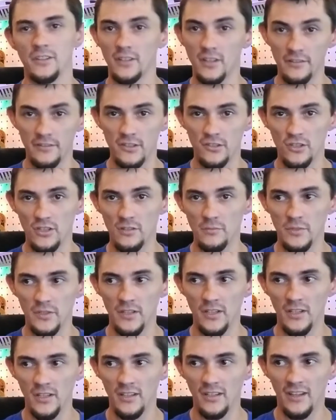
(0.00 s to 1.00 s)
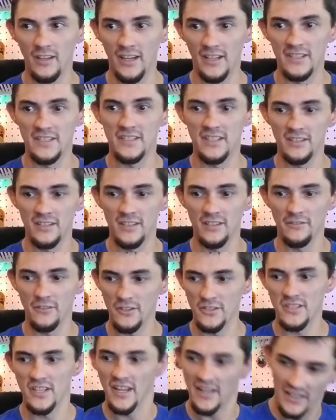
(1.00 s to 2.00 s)
off the Jeep and sit there for a
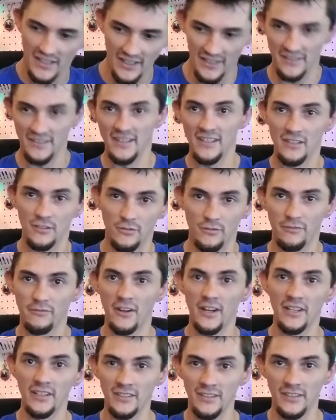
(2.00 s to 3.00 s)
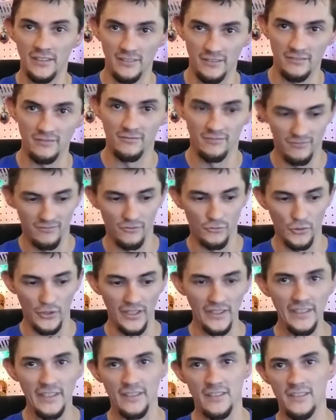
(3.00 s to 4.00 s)
second, and then it would finally
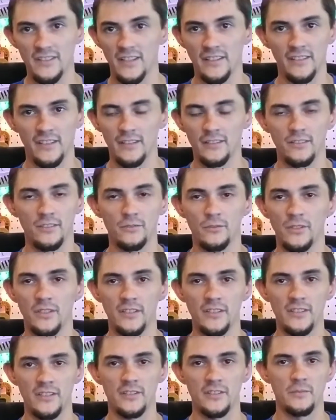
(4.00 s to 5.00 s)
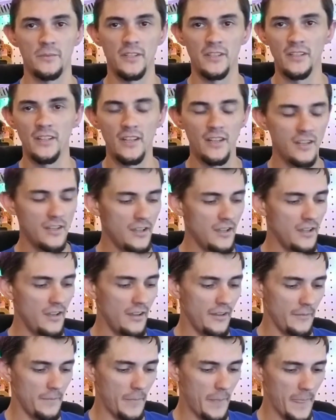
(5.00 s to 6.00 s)
release. I don't know what it is, but
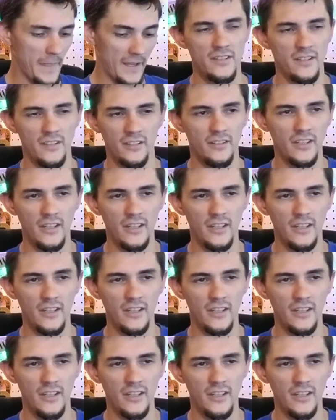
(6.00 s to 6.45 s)
so